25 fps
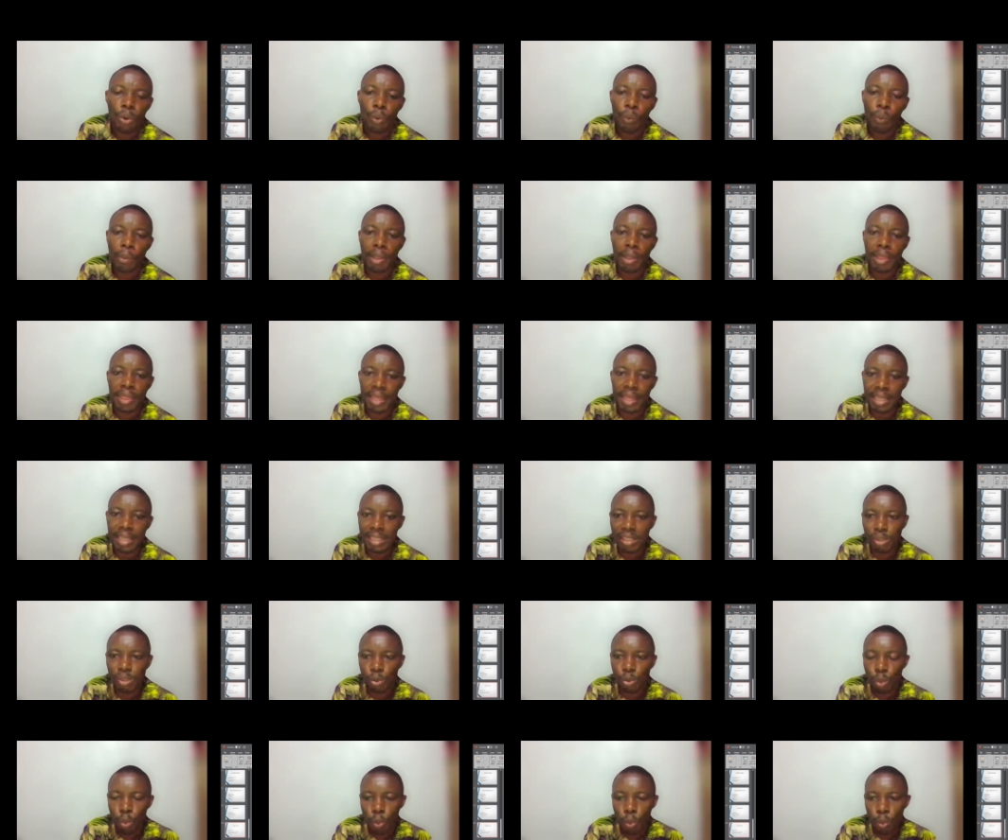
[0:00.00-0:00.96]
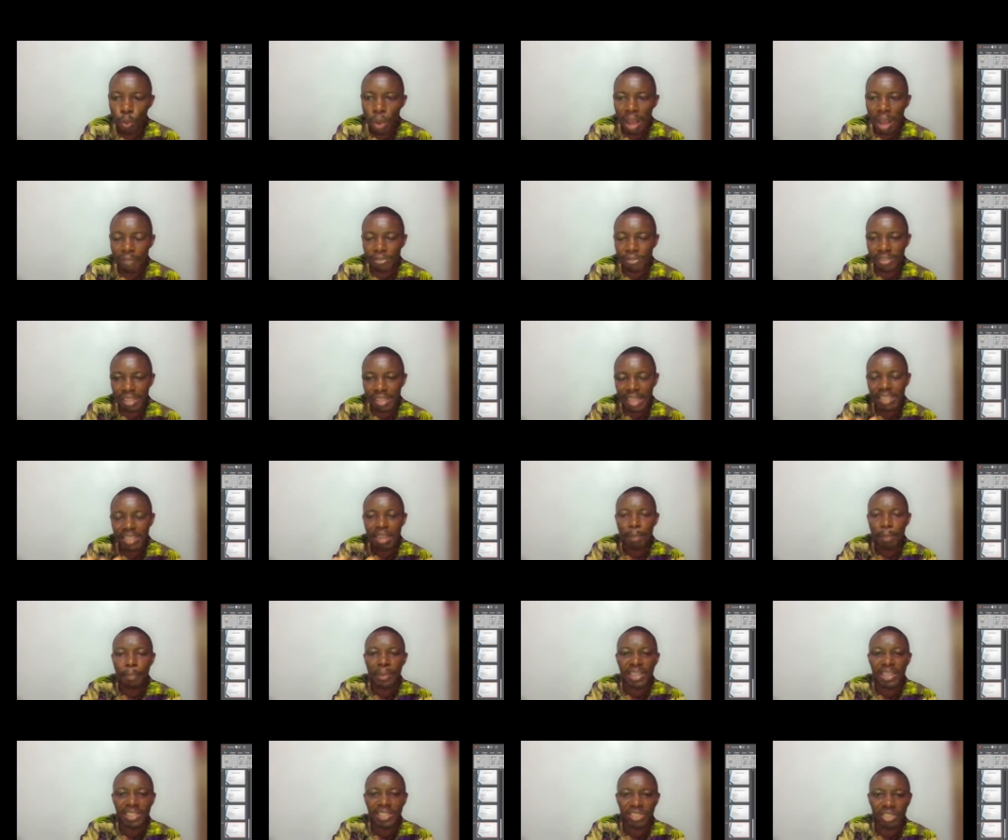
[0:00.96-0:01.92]
with this, we have set the
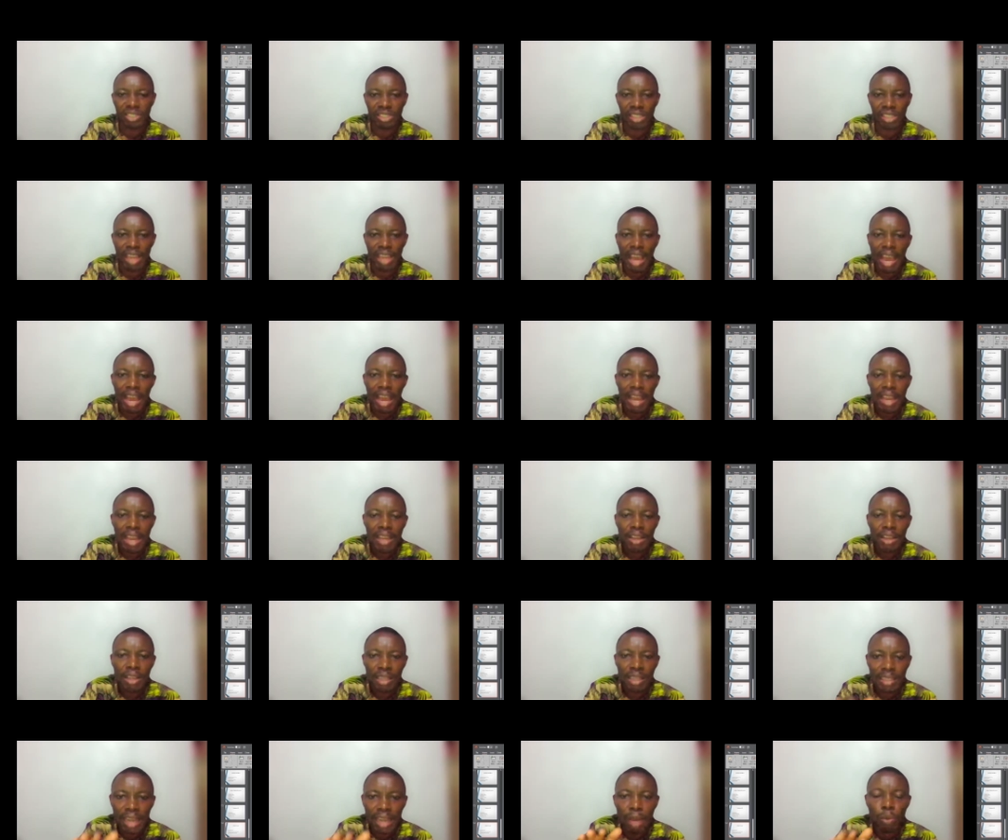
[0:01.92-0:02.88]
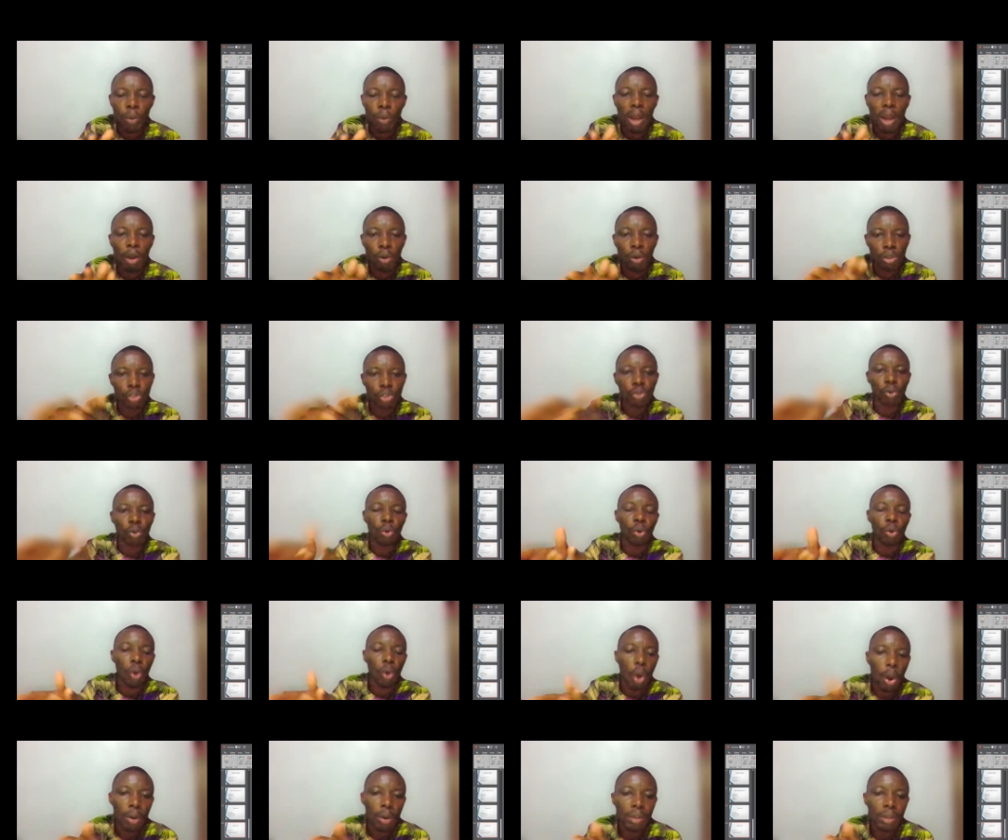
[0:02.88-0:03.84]
pace that we are going to
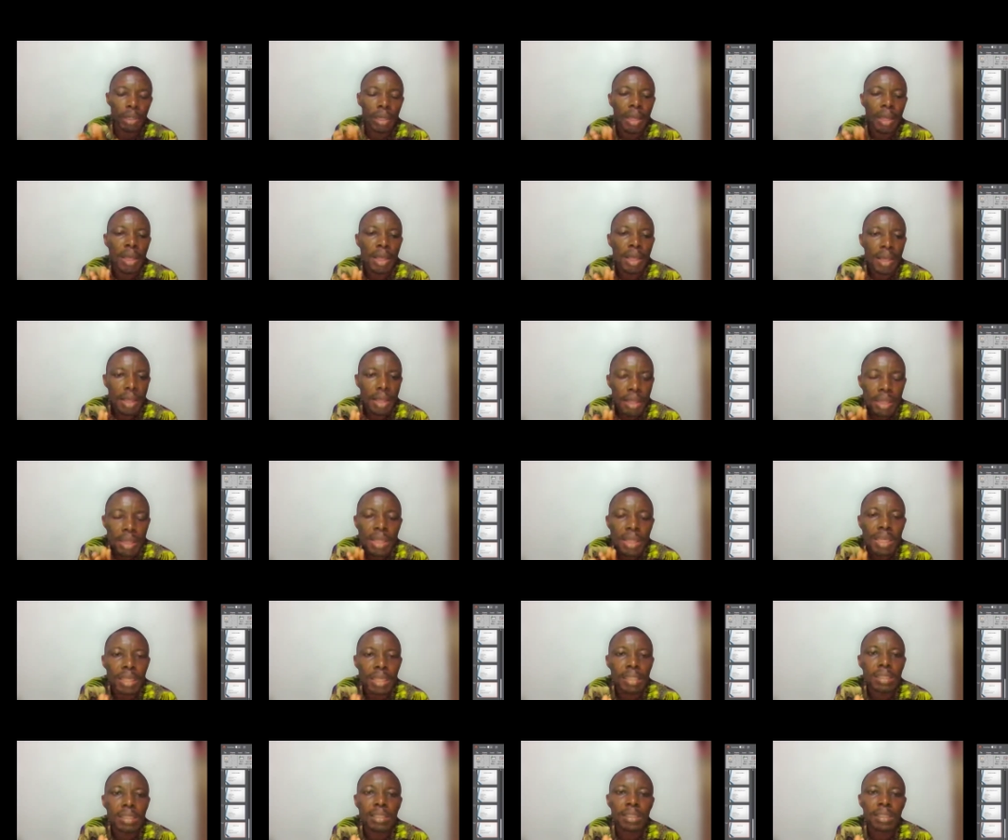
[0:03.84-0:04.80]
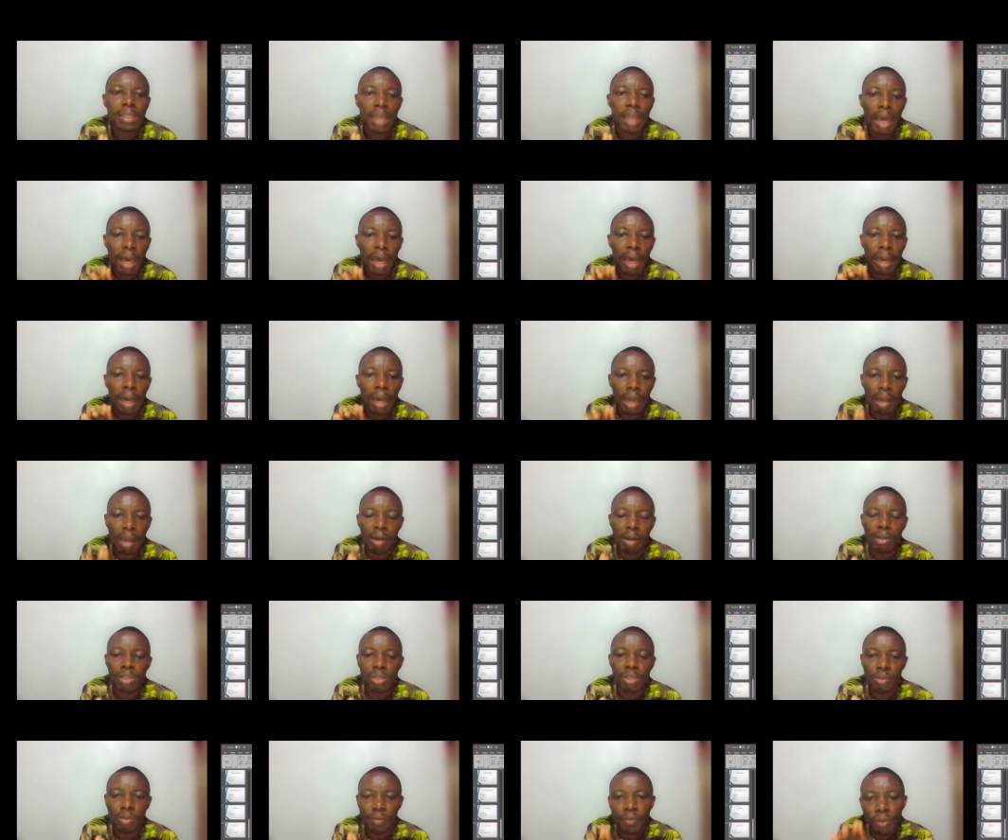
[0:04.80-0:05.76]
run this
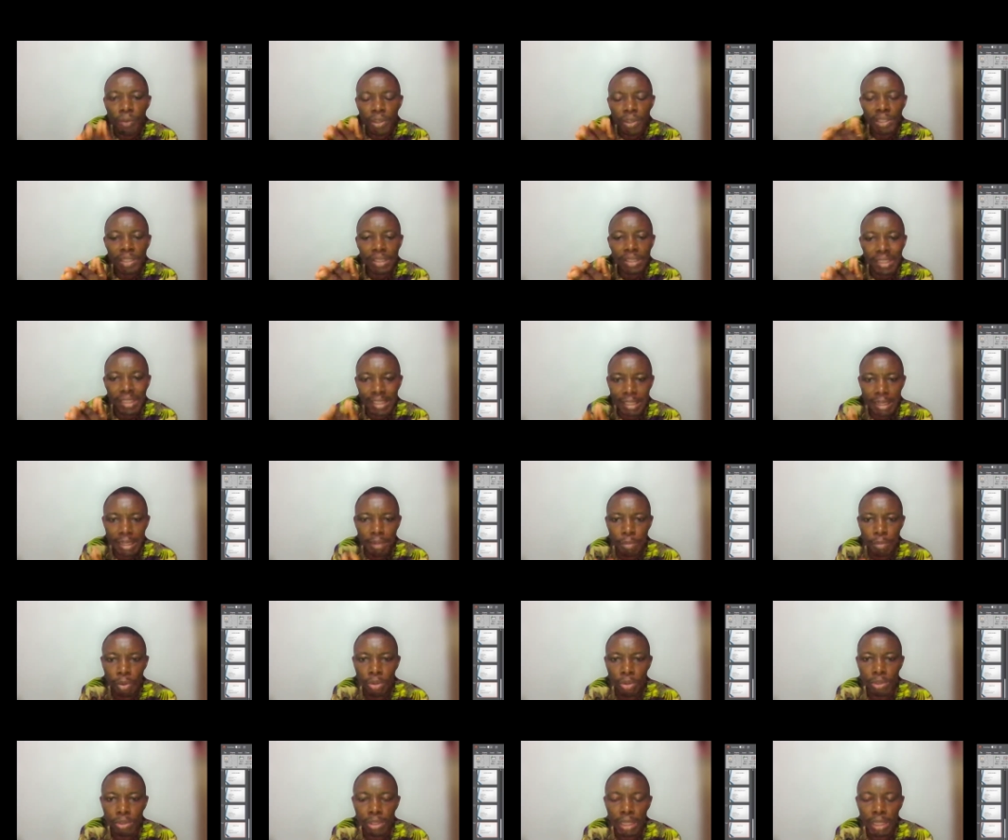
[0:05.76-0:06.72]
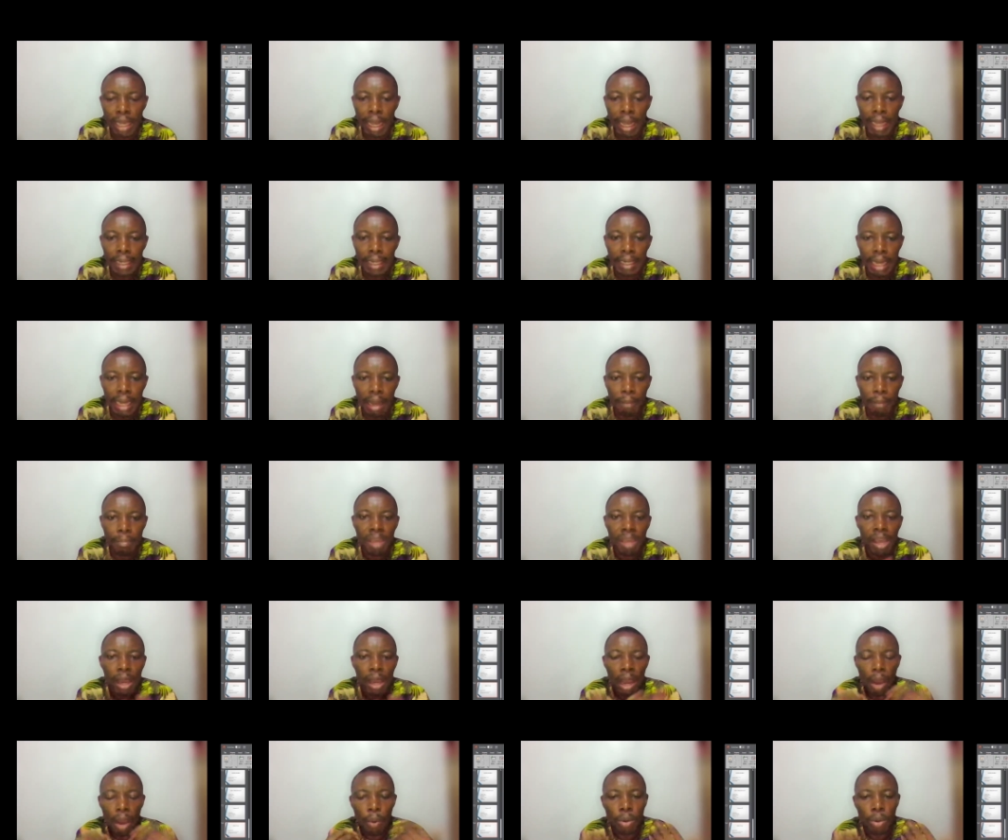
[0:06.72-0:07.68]
course for these 3 months. And I
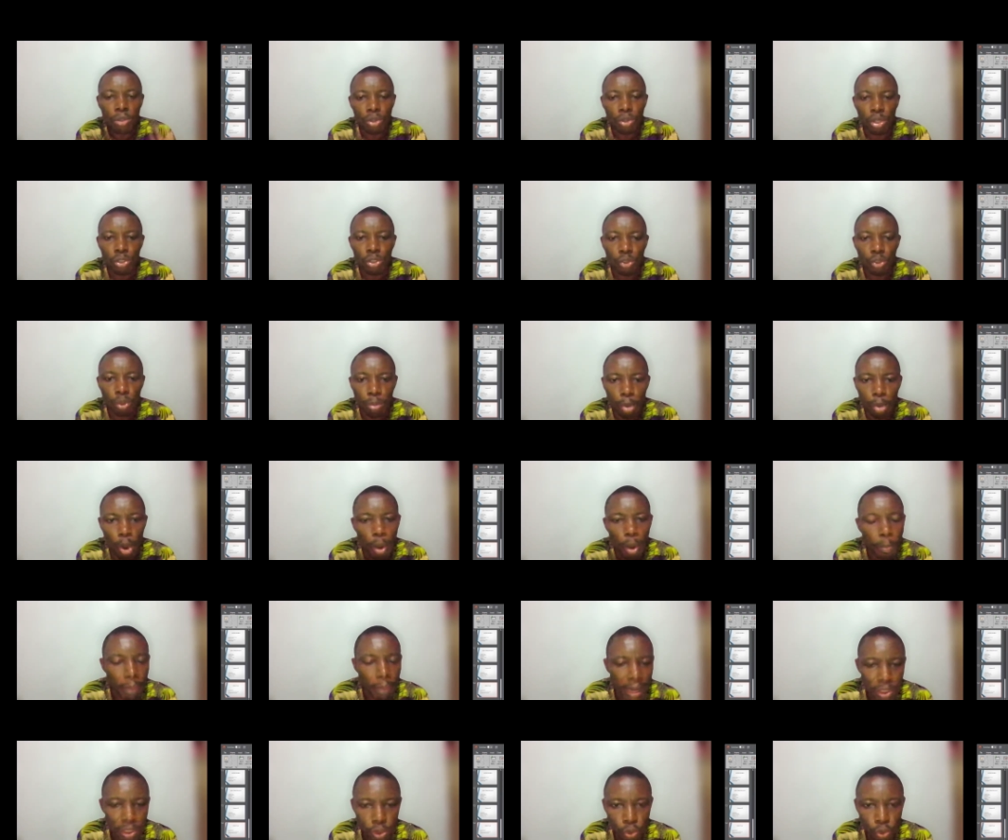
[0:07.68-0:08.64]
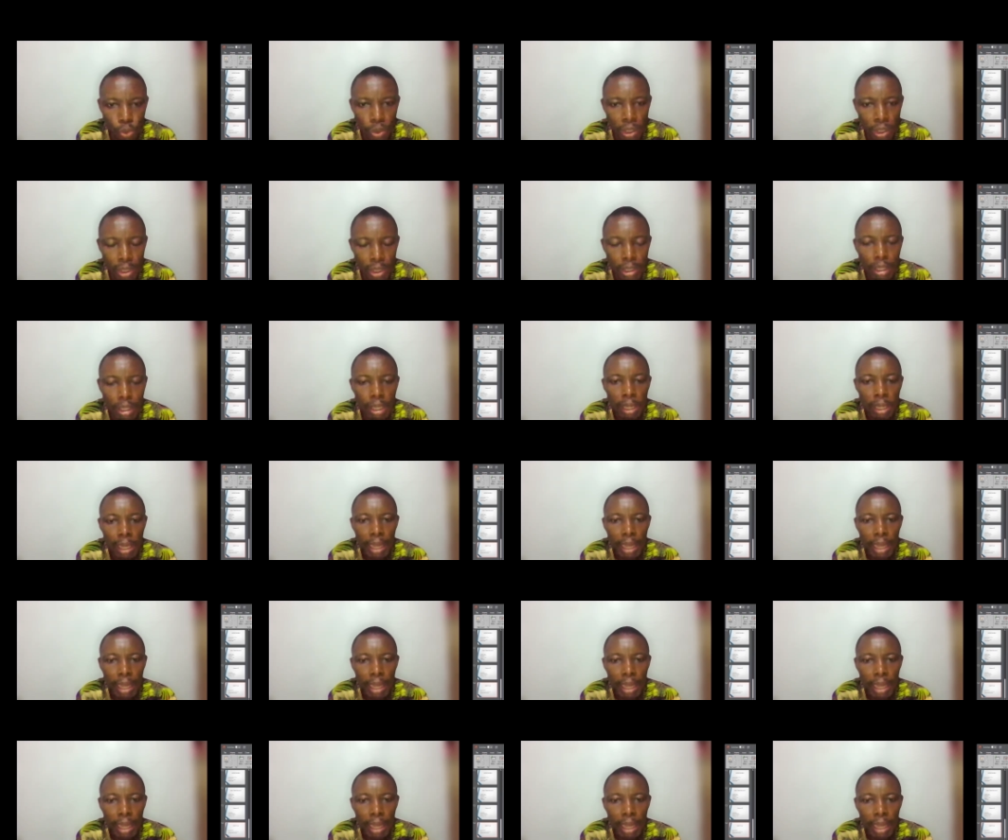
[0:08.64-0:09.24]
want us to be up and doing,